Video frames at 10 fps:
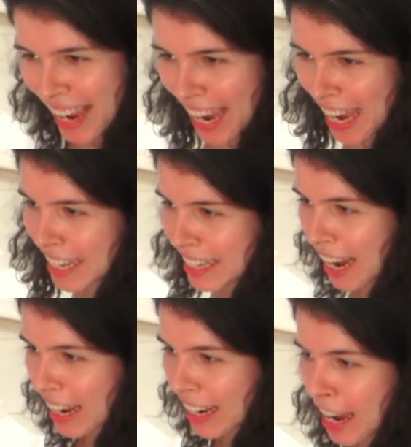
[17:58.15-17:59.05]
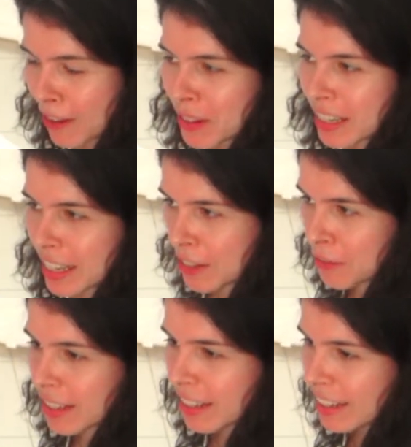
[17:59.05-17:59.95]
and I haven't
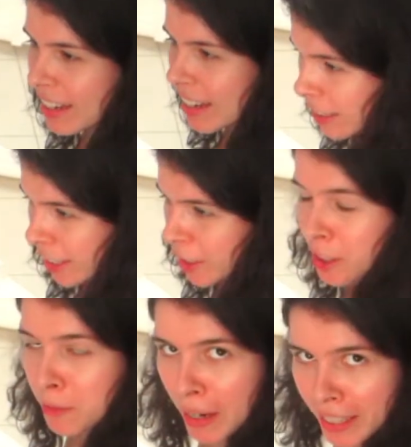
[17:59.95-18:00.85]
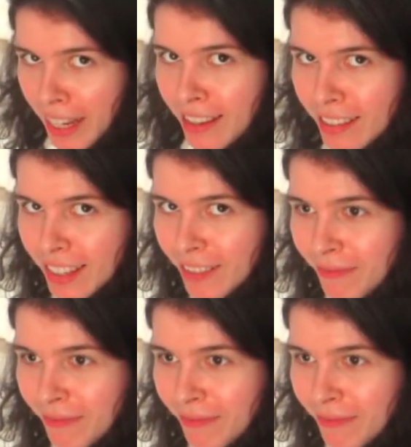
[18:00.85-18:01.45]
even cleared my desk.